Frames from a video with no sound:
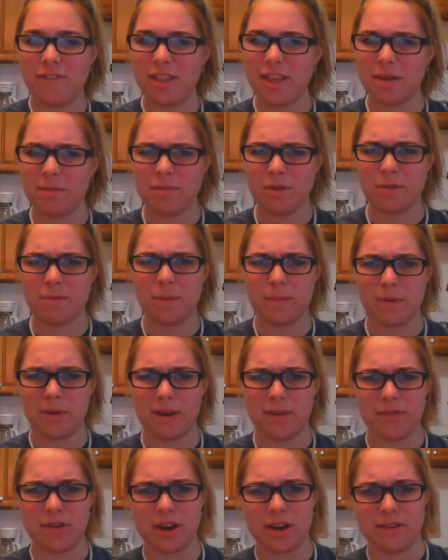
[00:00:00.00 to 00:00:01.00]
like most people
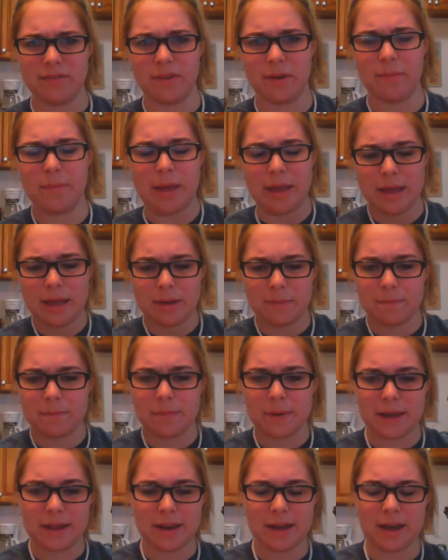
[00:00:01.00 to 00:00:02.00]
have heard of them.
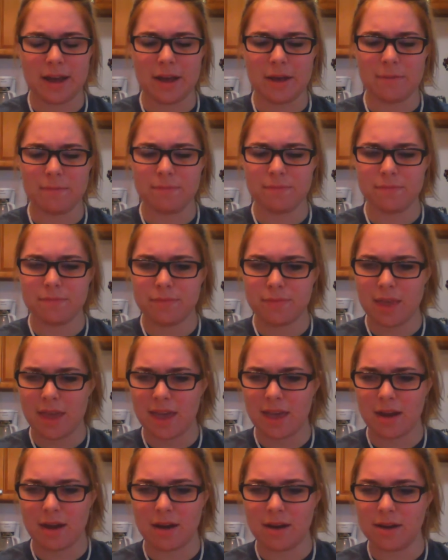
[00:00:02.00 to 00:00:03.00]
But um,
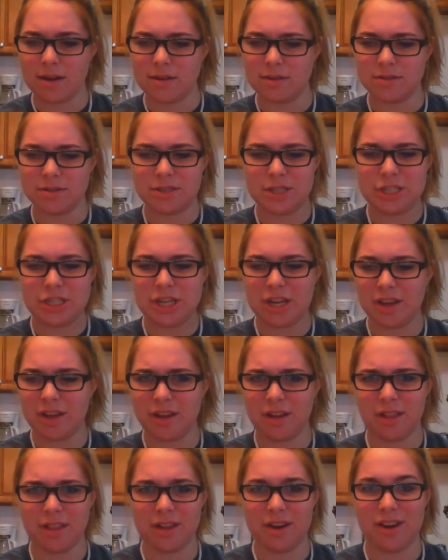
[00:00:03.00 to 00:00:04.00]
they are
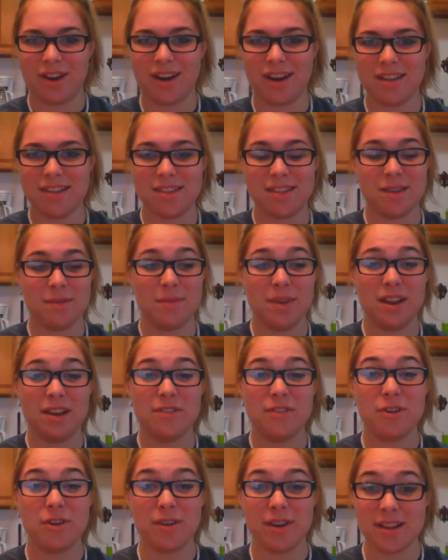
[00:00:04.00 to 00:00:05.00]
chill and awesome. And of
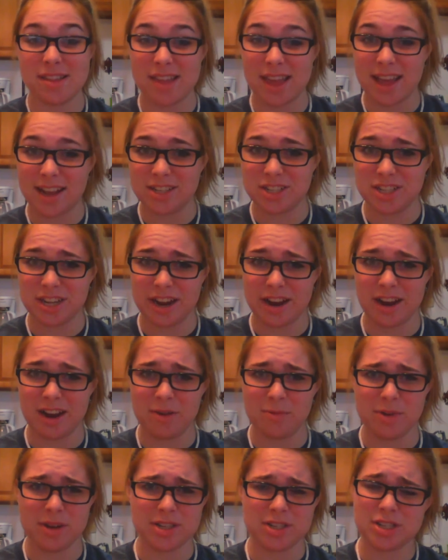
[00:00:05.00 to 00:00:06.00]
course, Ed Sheeran,
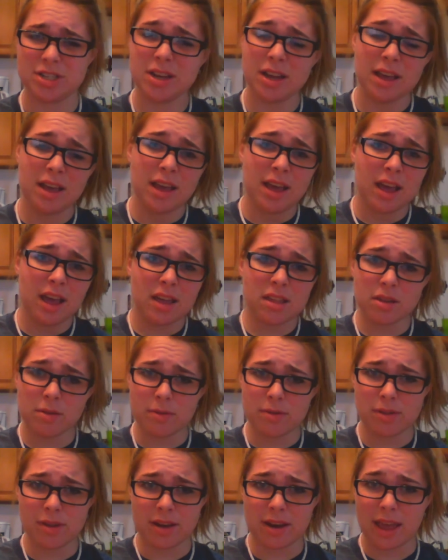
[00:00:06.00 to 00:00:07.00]
which is
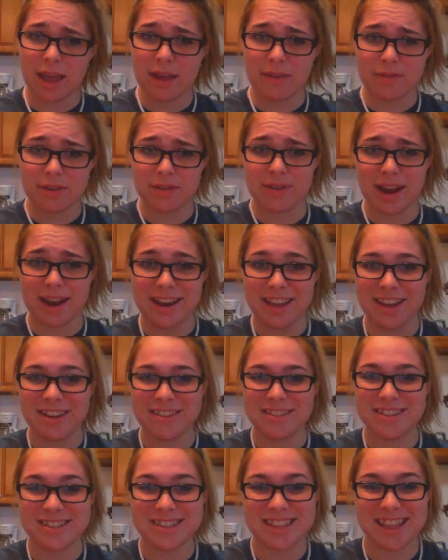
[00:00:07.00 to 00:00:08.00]
almost on every
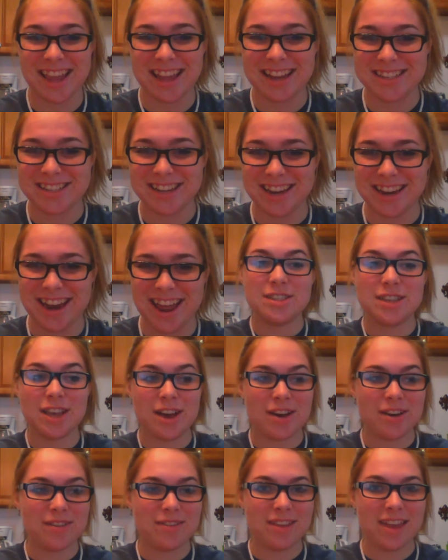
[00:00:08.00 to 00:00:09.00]
radio station now.
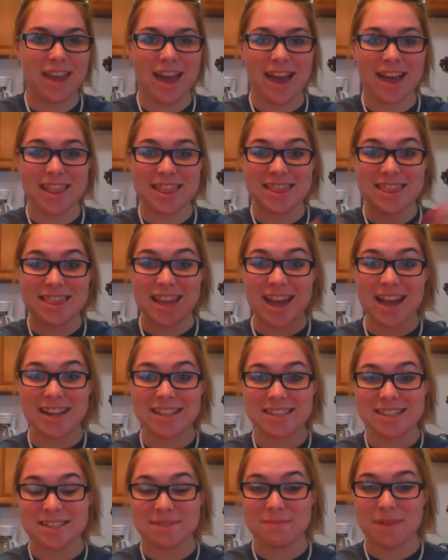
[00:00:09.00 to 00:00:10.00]
So yeah,
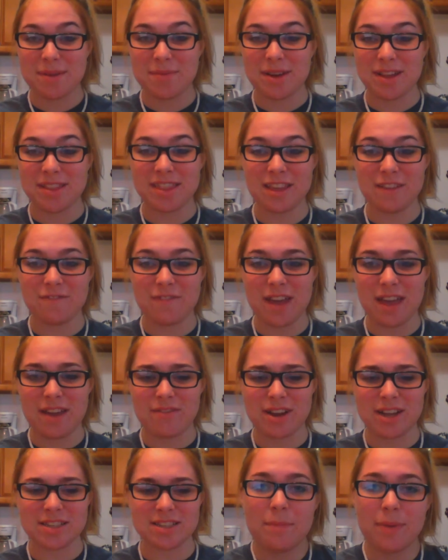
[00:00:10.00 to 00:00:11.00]
that's my monthly
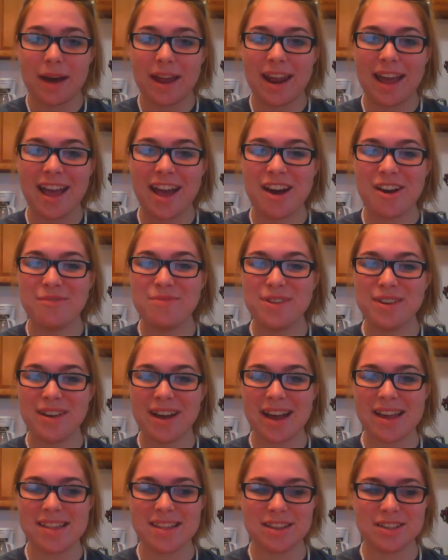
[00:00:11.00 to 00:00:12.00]
favorites, but I hope you
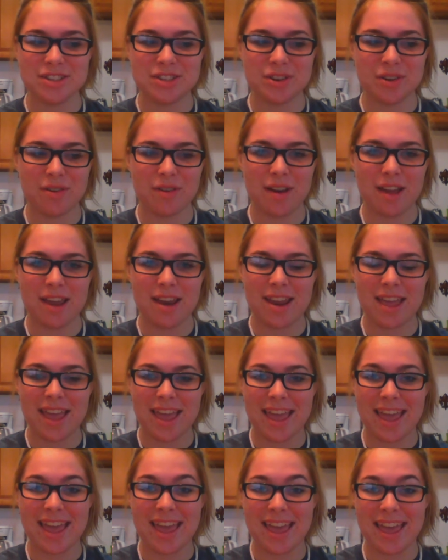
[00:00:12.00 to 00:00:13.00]
guys enjoyed,
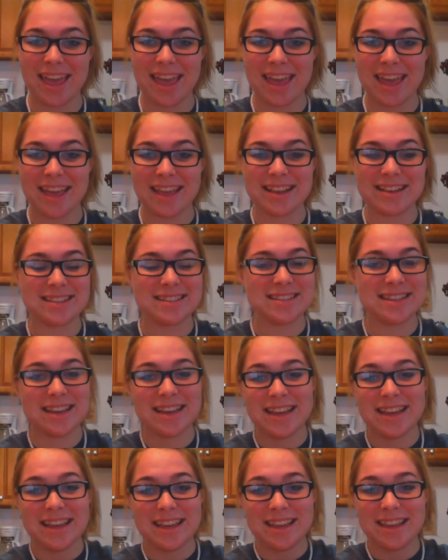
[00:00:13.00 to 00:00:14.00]
and
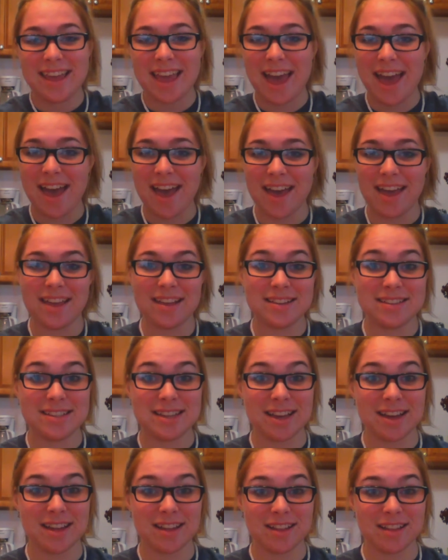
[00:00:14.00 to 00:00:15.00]
yeah,
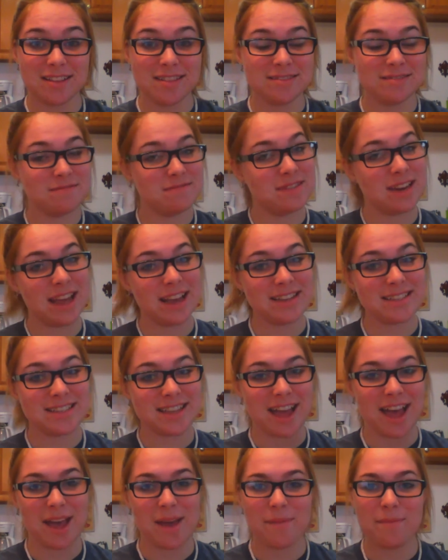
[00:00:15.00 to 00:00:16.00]
until next
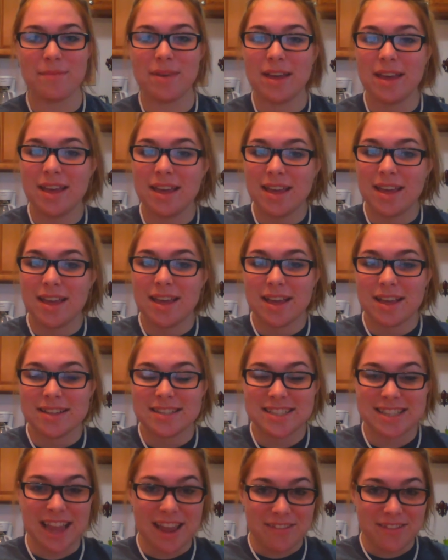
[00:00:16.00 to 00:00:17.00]
time,
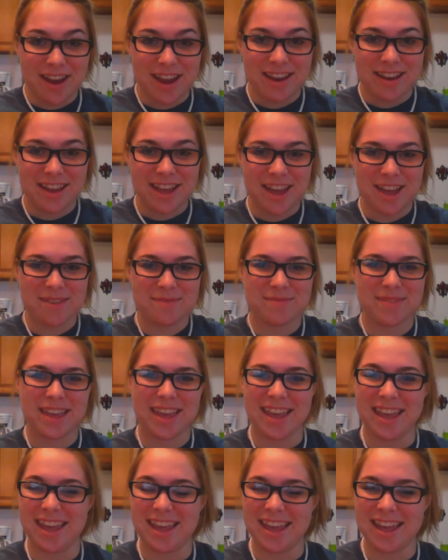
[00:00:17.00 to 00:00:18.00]
stay random
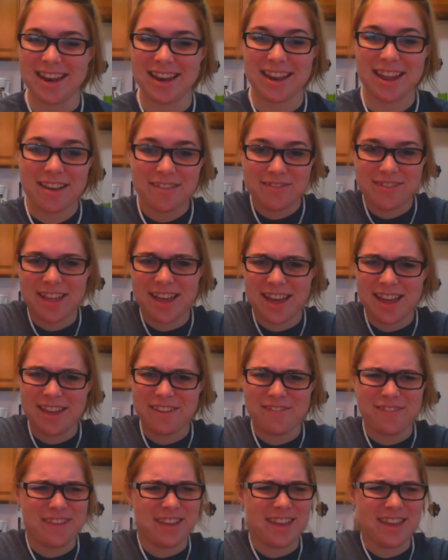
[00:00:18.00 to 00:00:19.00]
and love
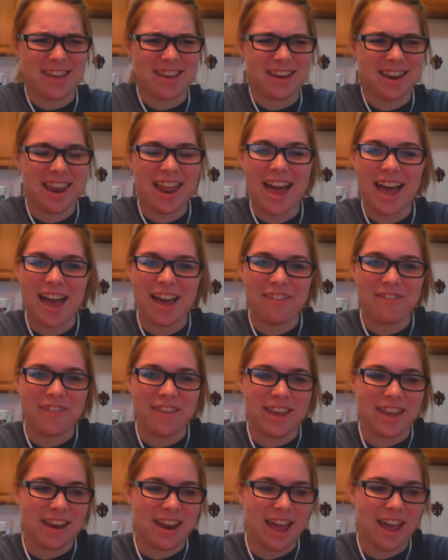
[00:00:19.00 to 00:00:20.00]
life and laugh
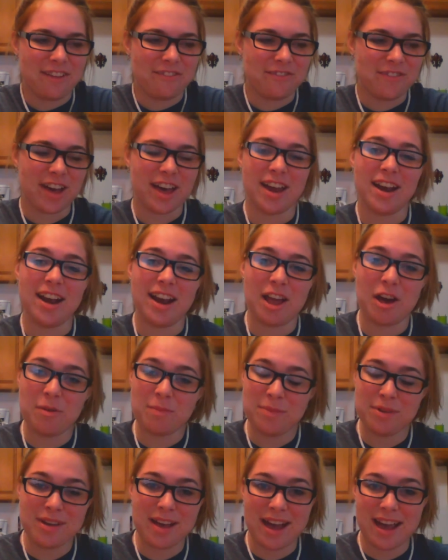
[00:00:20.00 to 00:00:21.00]
and have fun, and I
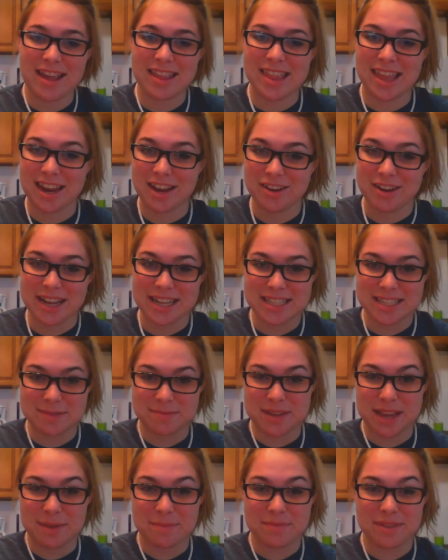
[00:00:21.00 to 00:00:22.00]
hope you guys have a great
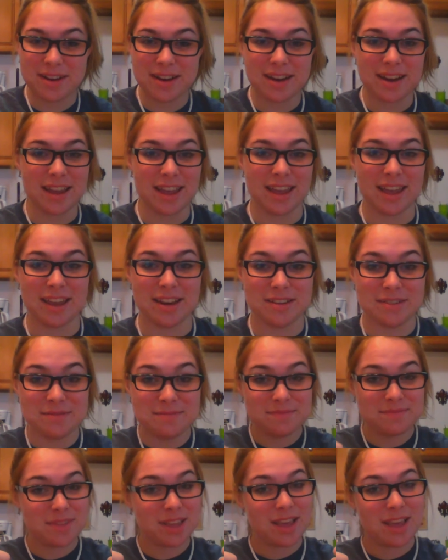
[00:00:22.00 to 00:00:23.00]
September and
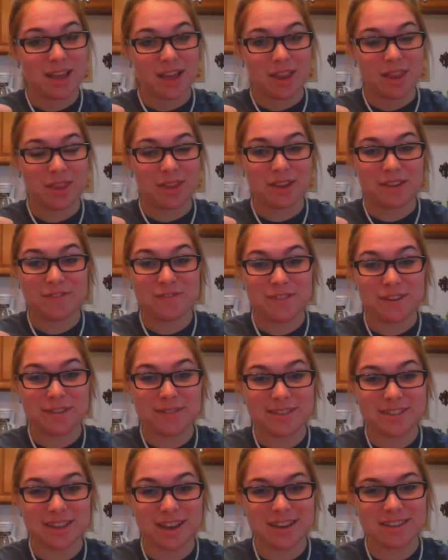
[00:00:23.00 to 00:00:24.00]
looking
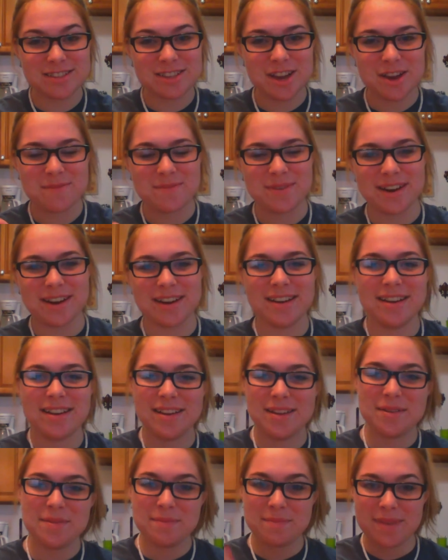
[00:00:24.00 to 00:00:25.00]
forward to October.
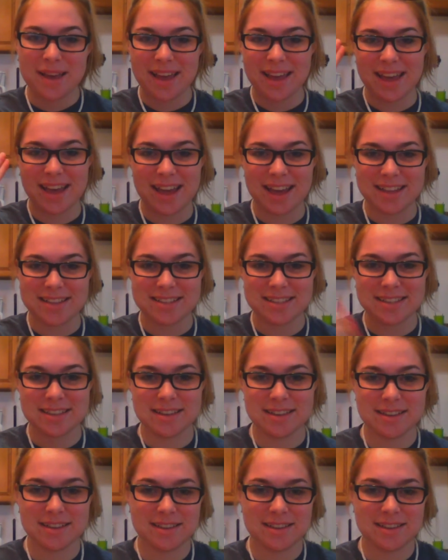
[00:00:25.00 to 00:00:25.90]
Bye guys.